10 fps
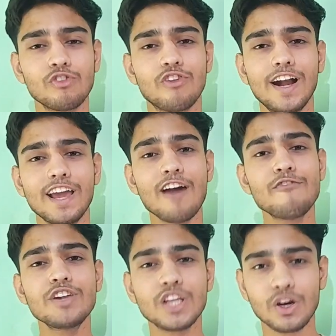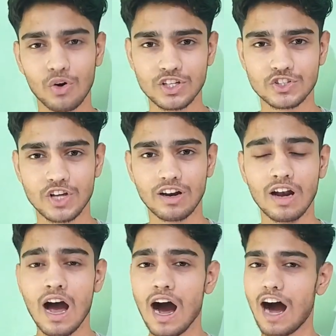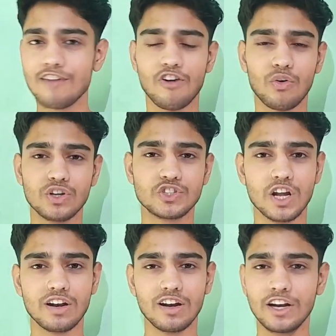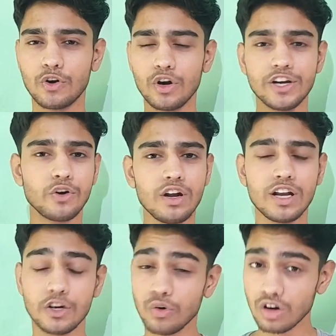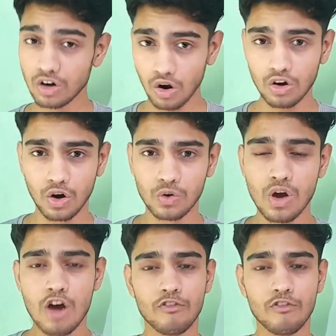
find everything on his channel. I found his channel in 2020 during lockdown